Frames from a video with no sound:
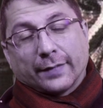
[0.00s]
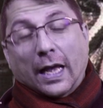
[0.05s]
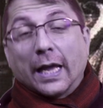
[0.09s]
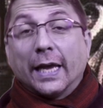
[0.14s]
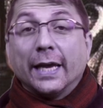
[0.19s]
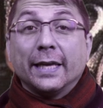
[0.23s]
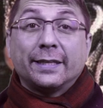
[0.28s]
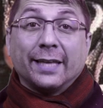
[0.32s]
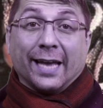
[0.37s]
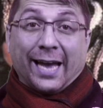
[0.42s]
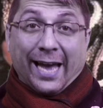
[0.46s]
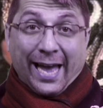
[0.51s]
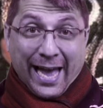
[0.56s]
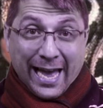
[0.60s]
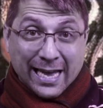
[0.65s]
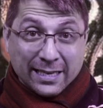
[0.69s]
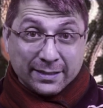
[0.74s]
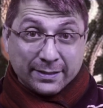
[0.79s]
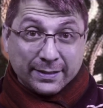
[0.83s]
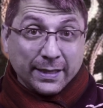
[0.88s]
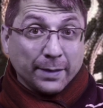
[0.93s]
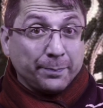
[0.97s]
It
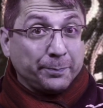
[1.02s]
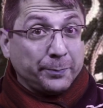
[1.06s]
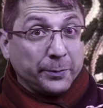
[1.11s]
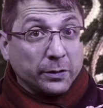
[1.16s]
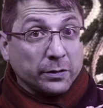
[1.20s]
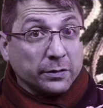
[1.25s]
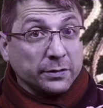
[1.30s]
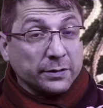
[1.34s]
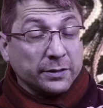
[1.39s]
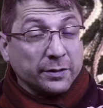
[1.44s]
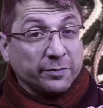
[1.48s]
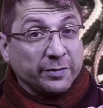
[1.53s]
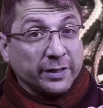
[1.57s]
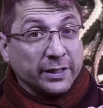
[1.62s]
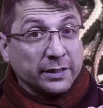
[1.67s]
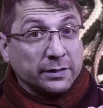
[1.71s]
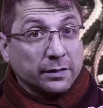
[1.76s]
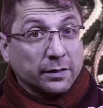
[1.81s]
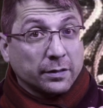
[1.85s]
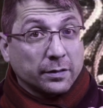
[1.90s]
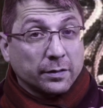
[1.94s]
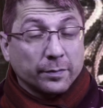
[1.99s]
has the appearance of
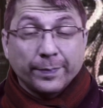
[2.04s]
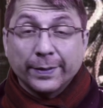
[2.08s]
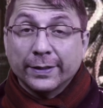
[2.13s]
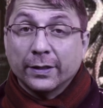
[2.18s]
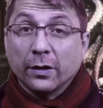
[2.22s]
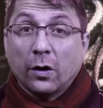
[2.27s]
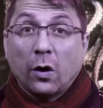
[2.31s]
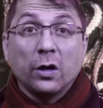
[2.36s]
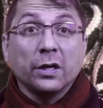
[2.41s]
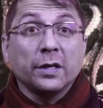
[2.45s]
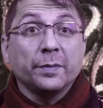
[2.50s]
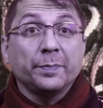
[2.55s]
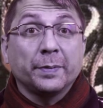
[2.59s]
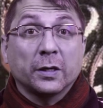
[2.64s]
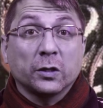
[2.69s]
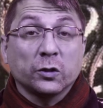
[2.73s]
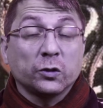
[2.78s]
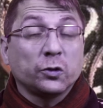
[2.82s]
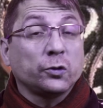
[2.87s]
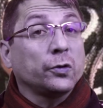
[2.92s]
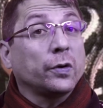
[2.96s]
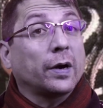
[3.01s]
it, but only
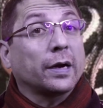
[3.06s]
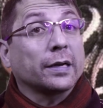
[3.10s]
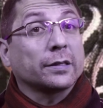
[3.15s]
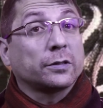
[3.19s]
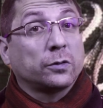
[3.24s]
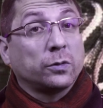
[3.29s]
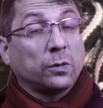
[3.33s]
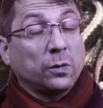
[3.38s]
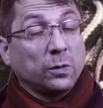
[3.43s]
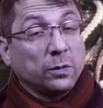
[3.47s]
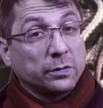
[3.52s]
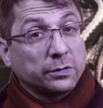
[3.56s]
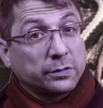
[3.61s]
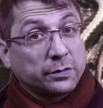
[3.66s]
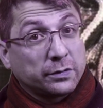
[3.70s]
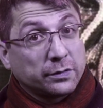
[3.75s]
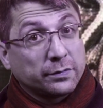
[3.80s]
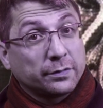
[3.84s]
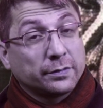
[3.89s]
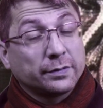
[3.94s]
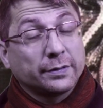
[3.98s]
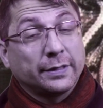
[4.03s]
because you are told
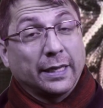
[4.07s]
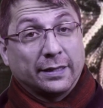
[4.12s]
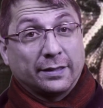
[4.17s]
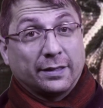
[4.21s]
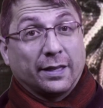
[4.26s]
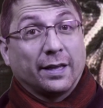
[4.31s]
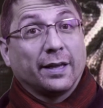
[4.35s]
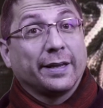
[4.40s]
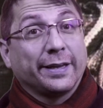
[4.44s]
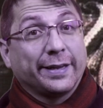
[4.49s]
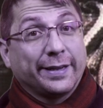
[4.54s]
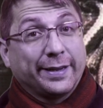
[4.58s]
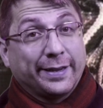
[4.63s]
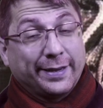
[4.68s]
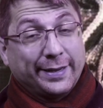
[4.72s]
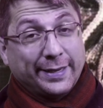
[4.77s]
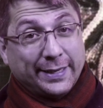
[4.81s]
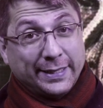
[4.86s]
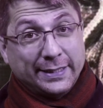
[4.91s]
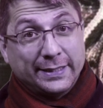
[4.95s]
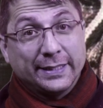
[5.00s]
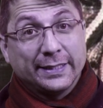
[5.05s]
that
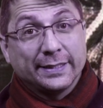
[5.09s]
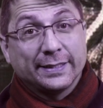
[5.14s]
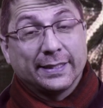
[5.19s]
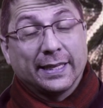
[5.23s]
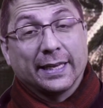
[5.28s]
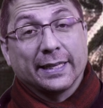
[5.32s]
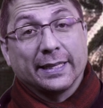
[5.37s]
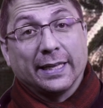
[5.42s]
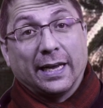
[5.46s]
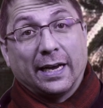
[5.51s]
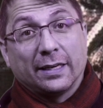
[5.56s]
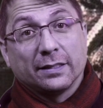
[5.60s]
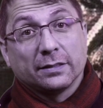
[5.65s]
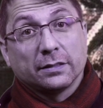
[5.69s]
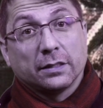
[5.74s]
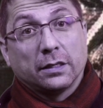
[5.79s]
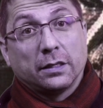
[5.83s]
it is like that.